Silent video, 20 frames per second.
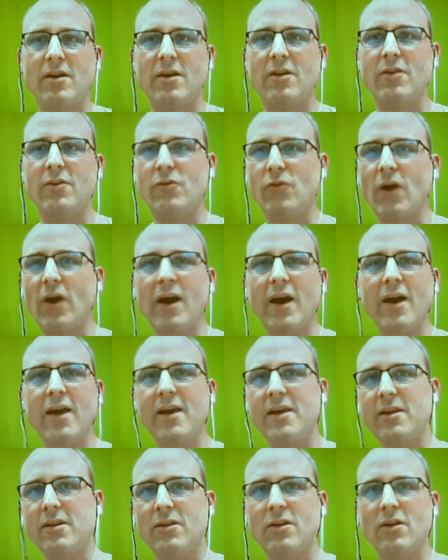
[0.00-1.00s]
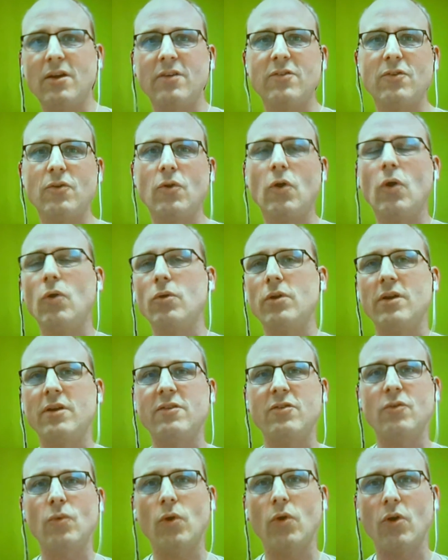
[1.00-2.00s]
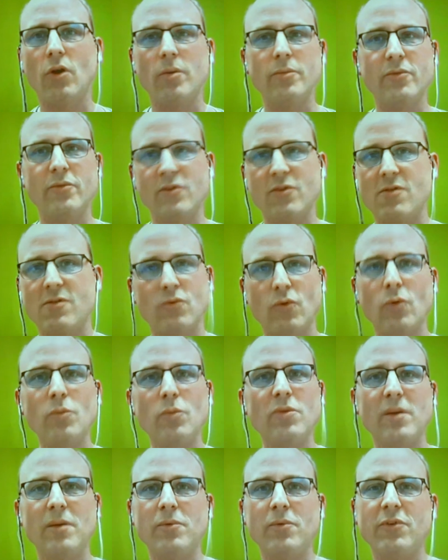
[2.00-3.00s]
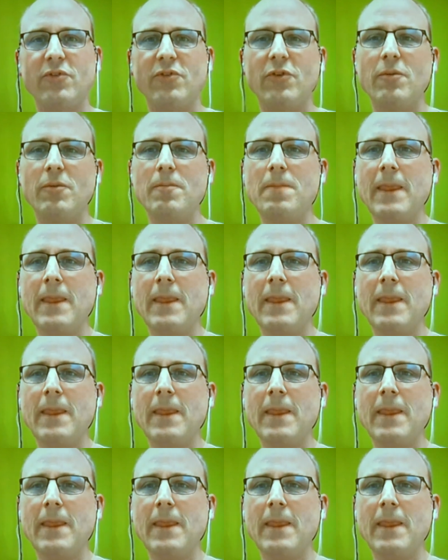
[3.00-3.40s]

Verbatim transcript: dry, not too cold, not too warm, just room temperature,